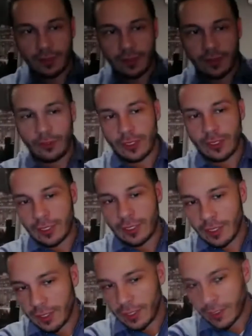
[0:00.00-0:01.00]
You can see
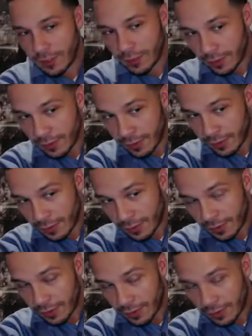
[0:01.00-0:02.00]
the
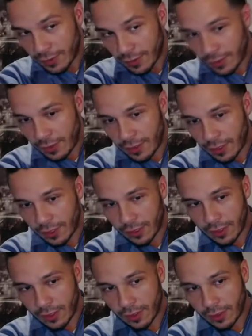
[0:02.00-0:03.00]
the uh,
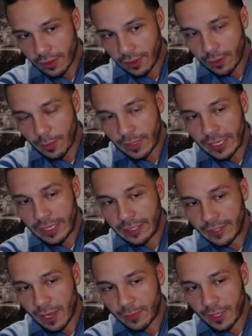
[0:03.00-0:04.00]
the bikini
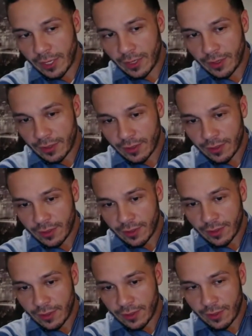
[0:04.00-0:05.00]
top there.
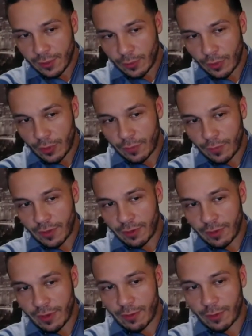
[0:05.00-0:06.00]
Pretty funny,
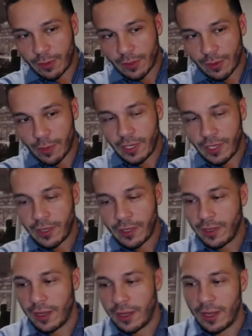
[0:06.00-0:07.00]
right, with the three.
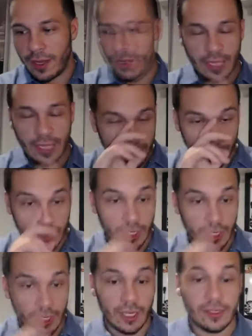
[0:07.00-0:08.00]
Uh, yeah, so
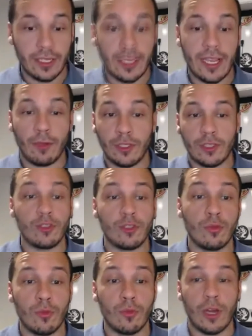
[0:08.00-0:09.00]
uh, today when you,
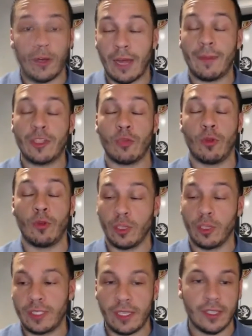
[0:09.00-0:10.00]
well, I'm not sure when you're going to be
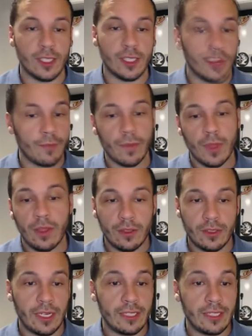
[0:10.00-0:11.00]
seeing this, but
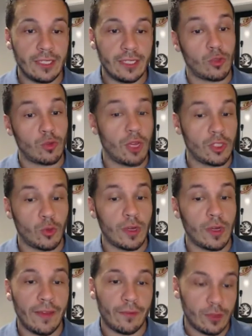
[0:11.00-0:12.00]
today's date is
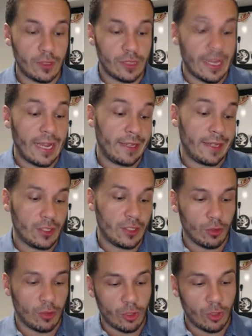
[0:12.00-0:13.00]
twenty-eighth. This is eight days
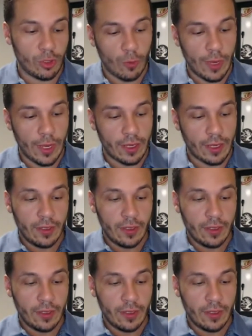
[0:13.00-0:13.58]
old, a little over a week.